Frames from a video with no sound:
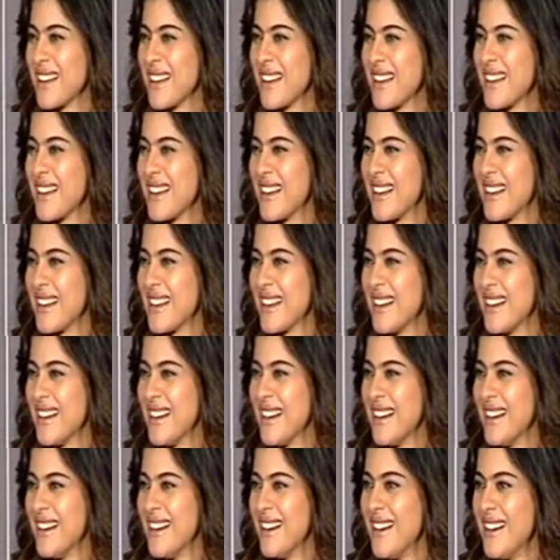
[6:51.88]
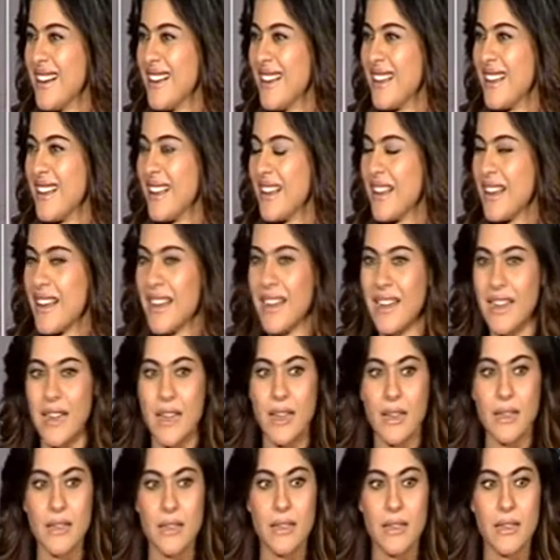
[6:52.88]

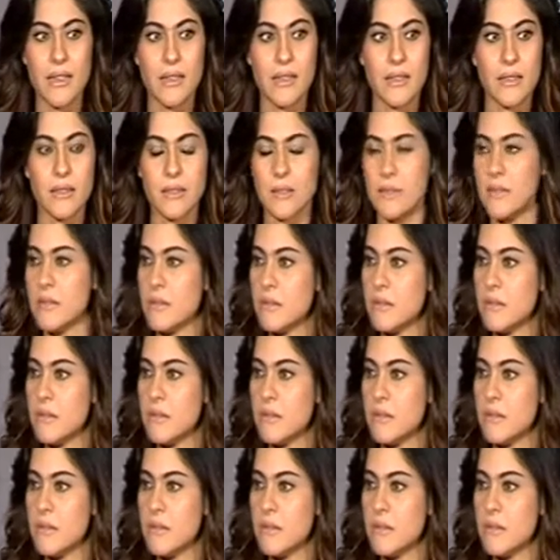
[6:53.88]
[no speech]